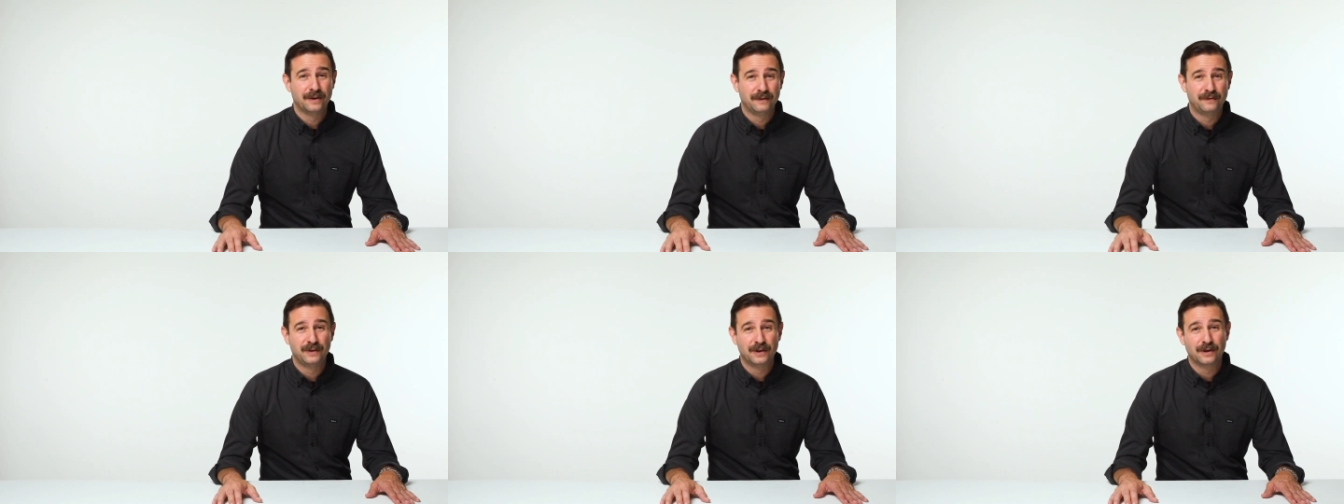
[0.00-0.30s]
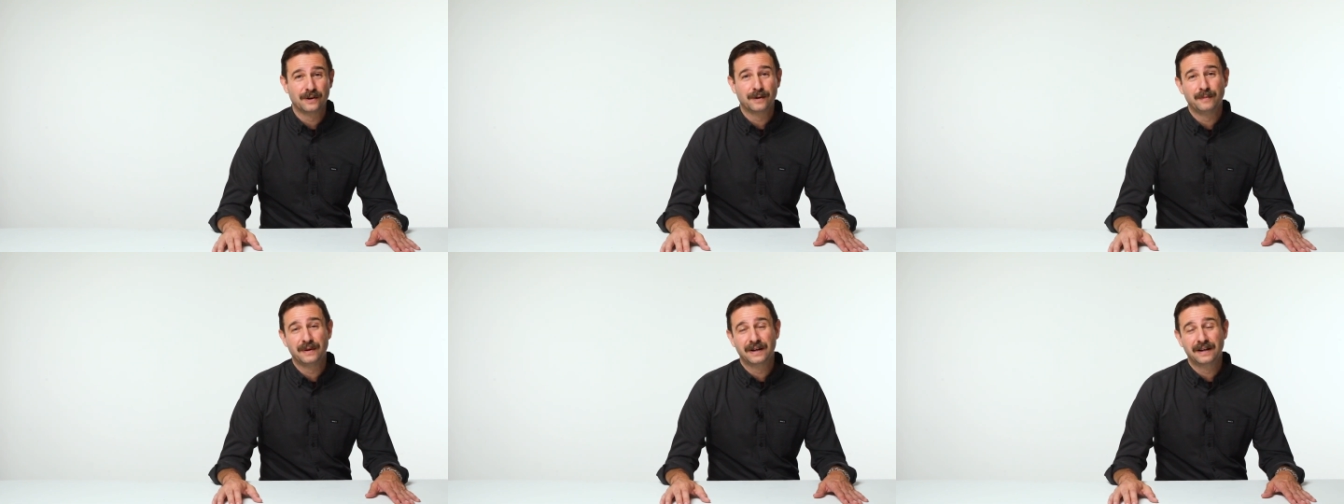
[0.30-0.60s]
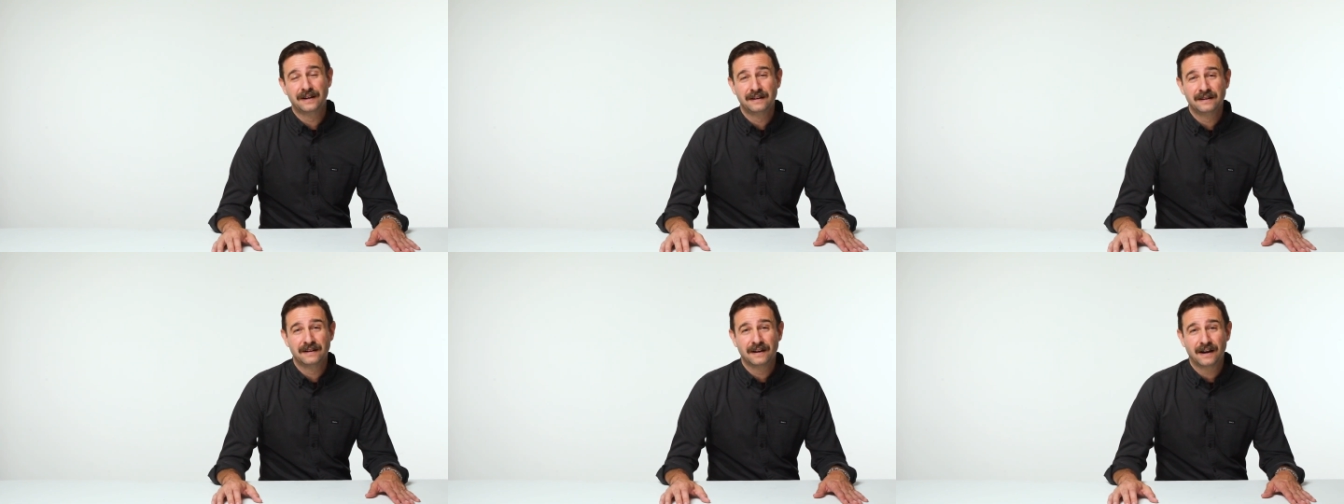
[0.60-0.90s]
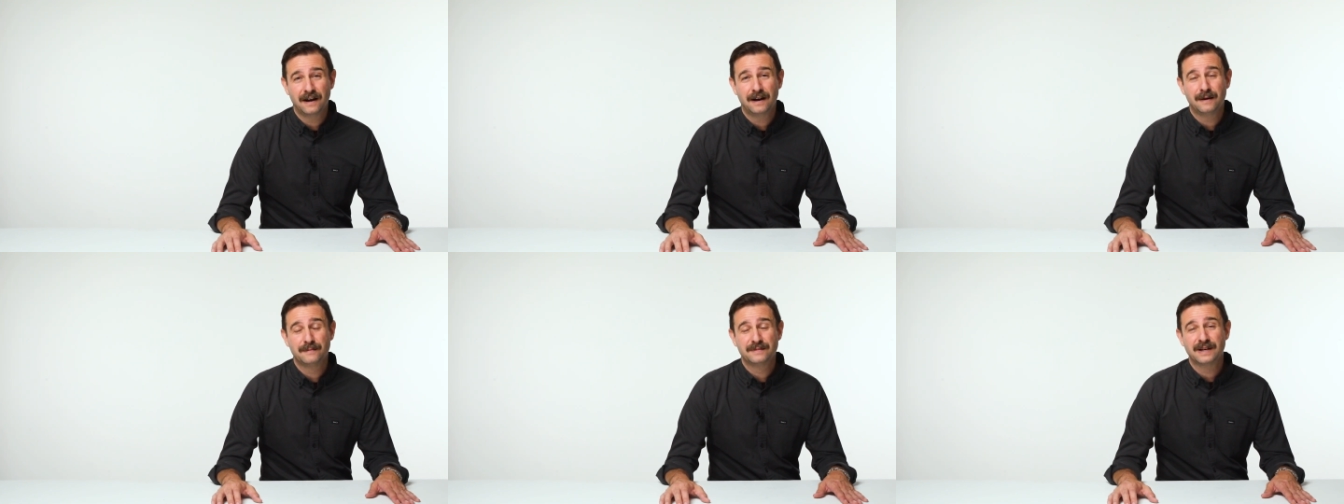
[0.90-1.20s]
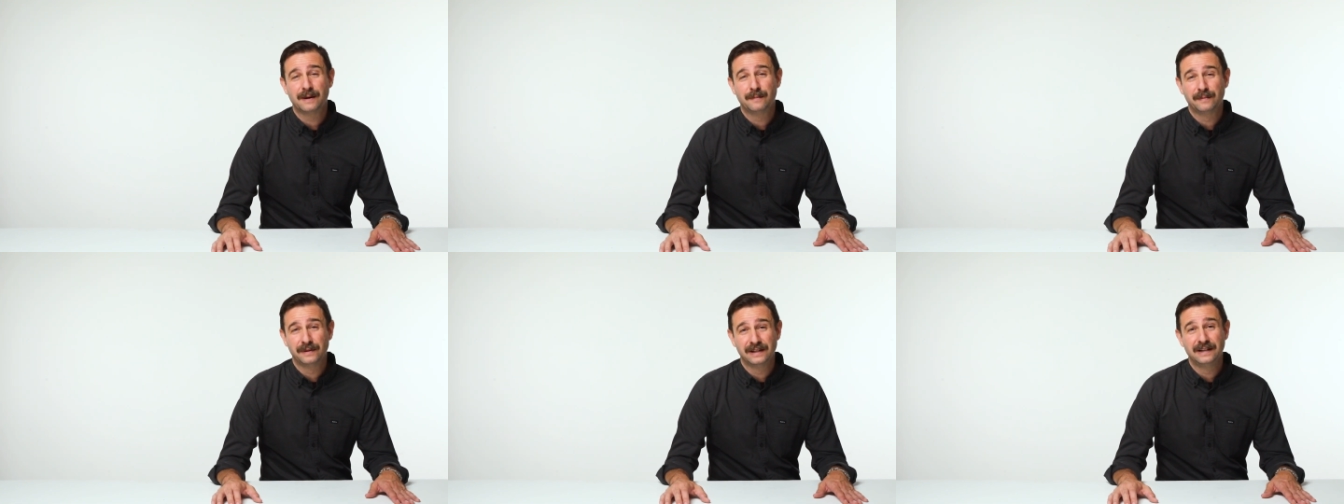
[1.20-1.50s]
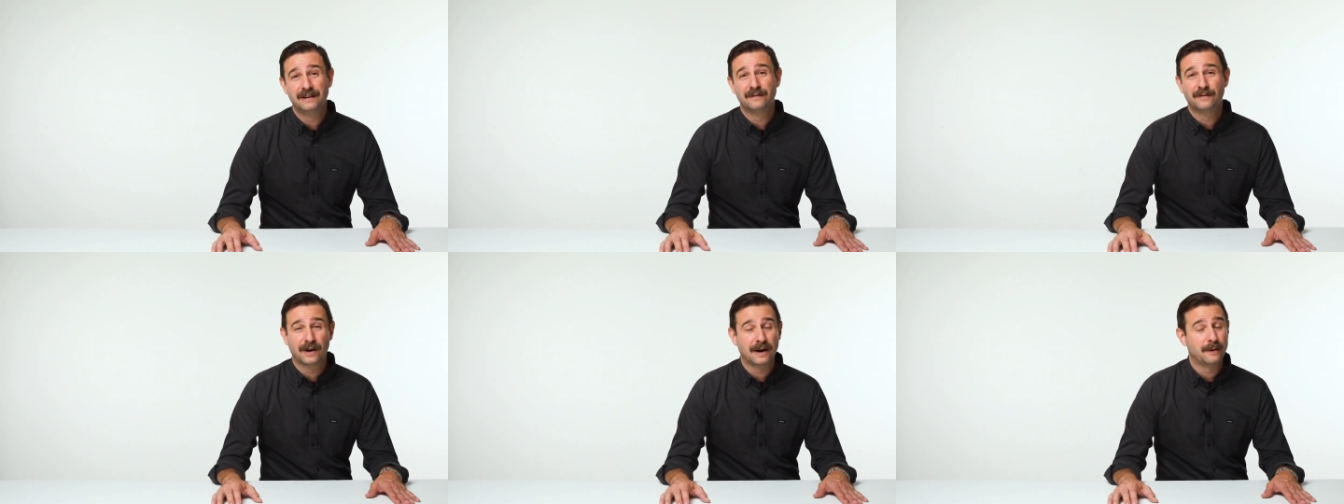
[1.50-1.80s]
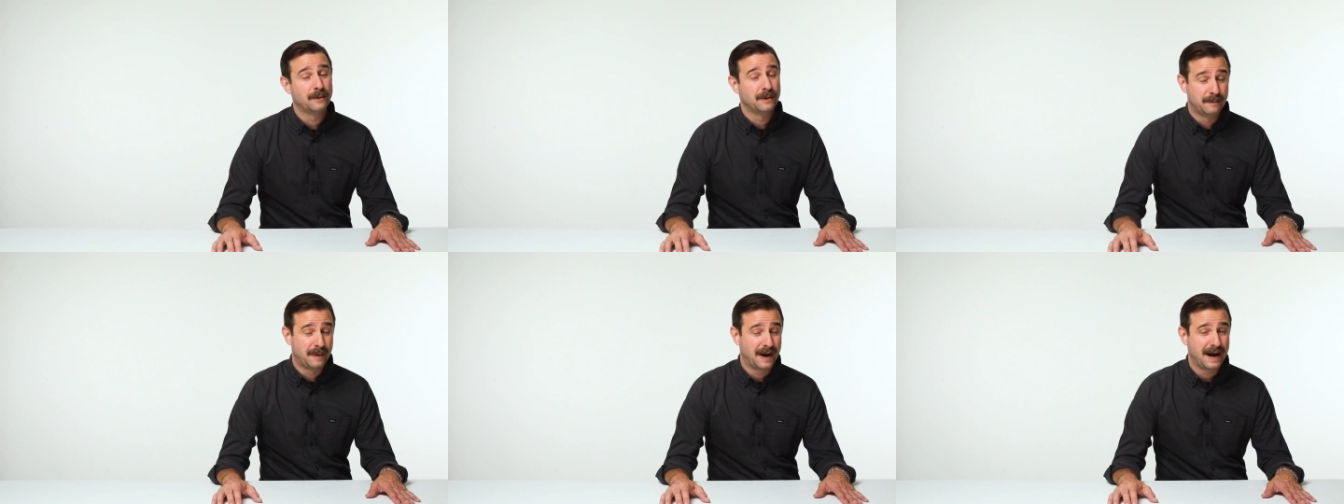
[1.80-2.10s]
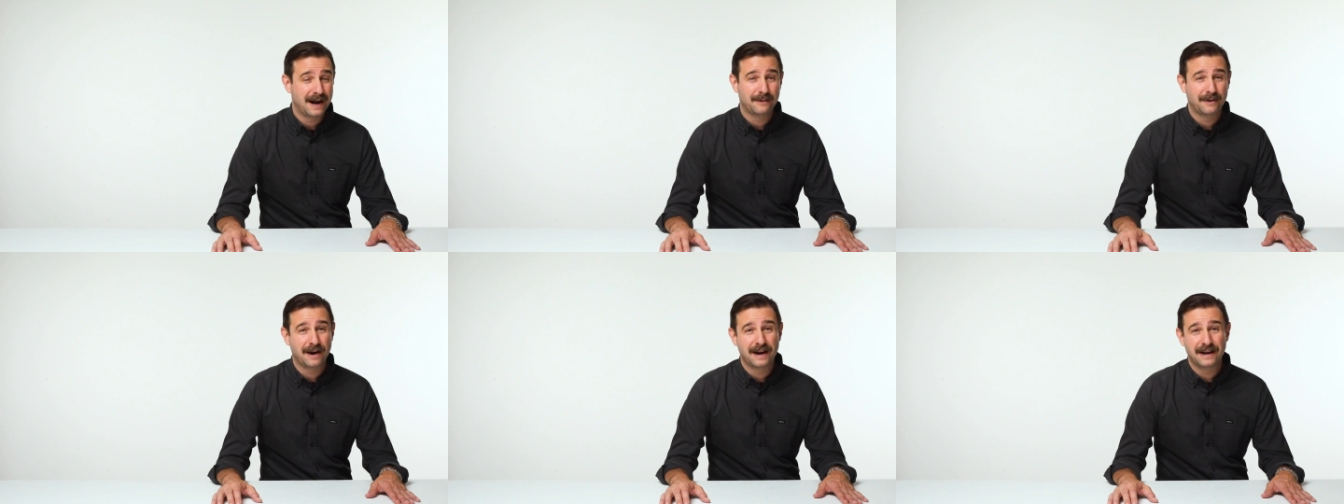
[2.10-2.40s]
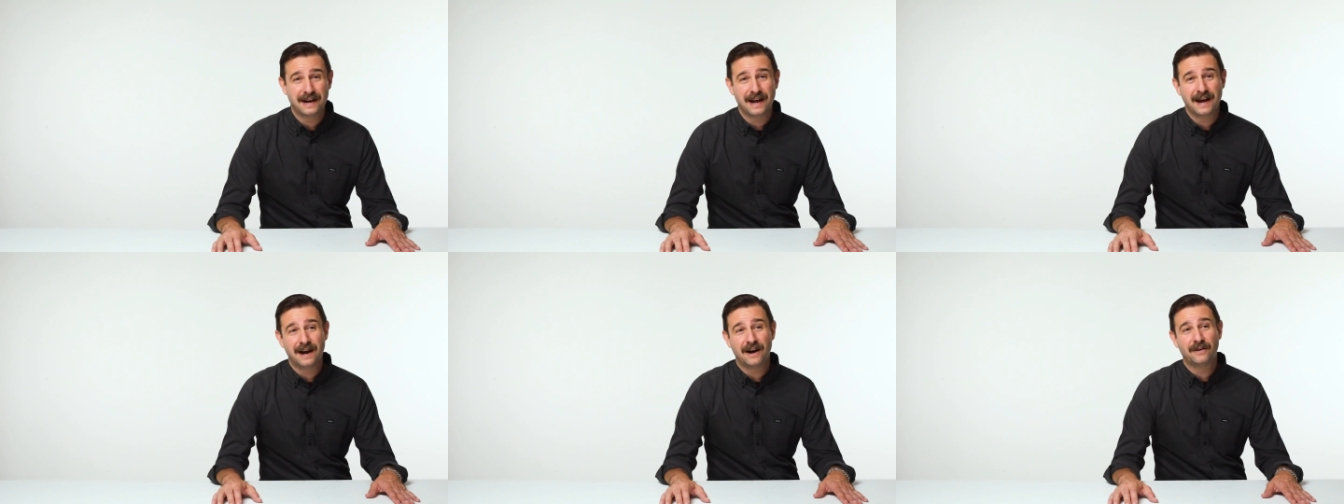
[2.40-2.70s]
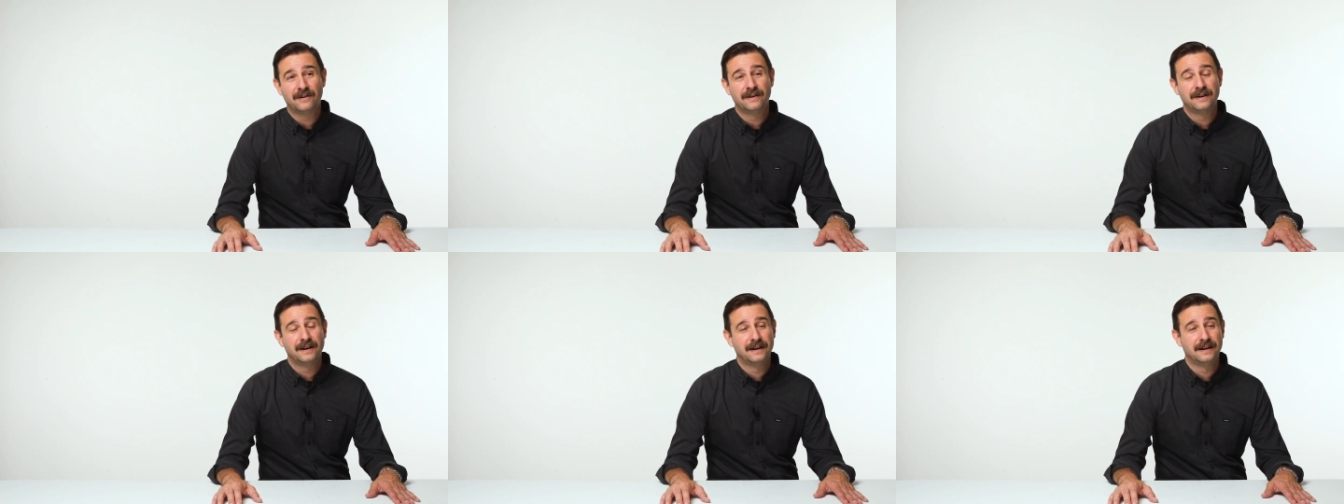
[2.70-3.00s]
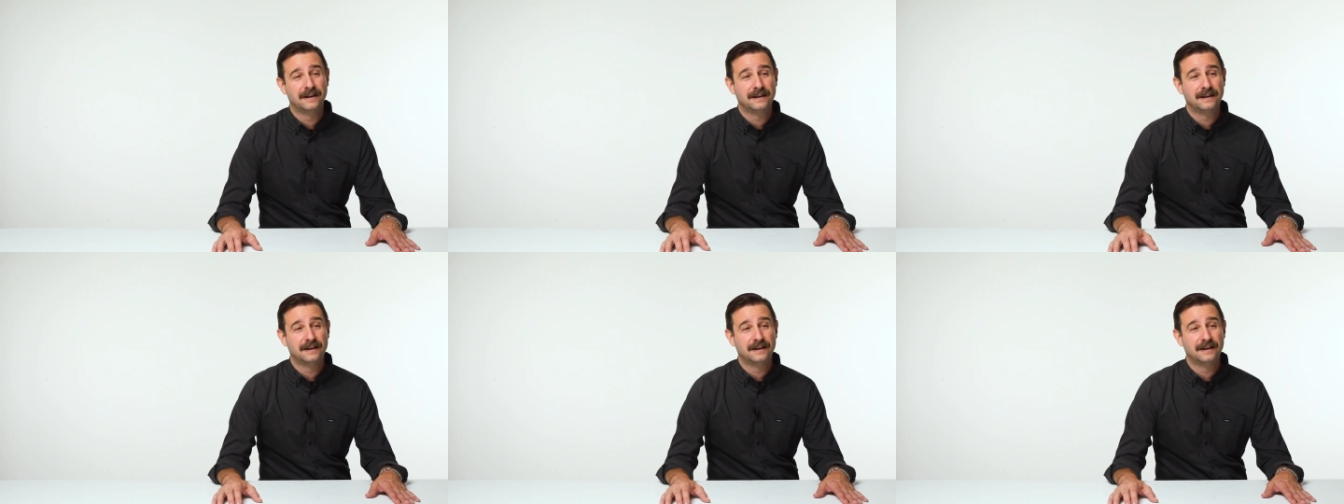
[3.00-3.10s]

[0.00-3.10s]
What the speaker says: if you're a big Khamzat believer, I would buy right now.